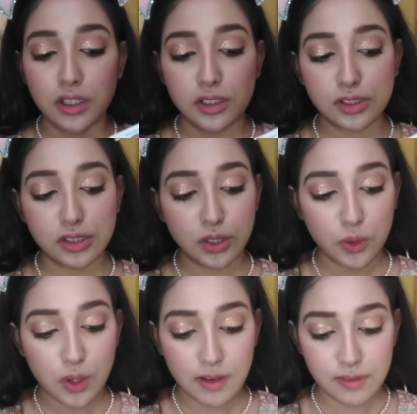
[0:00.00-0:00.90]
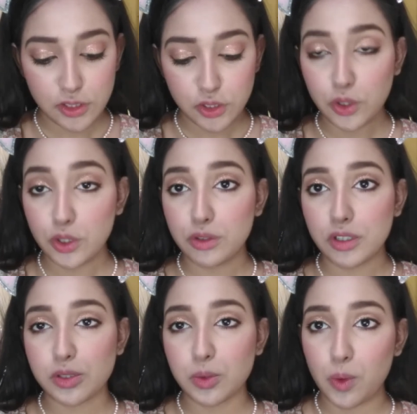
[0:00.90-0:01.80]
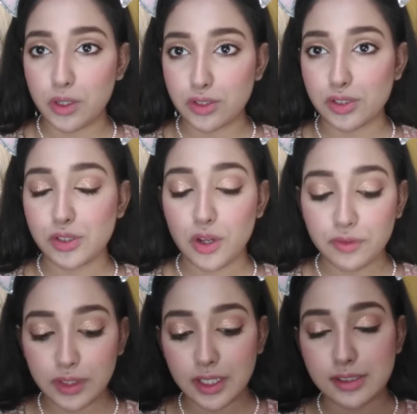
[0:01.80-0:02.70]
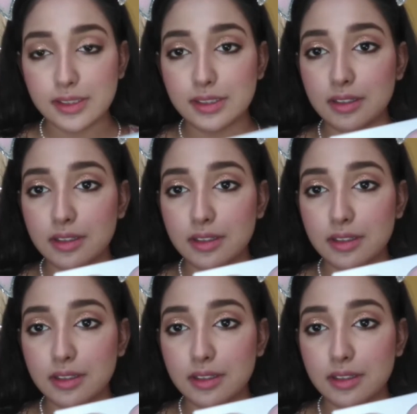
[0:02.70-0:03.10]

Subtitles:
So I will show you the swatches of this.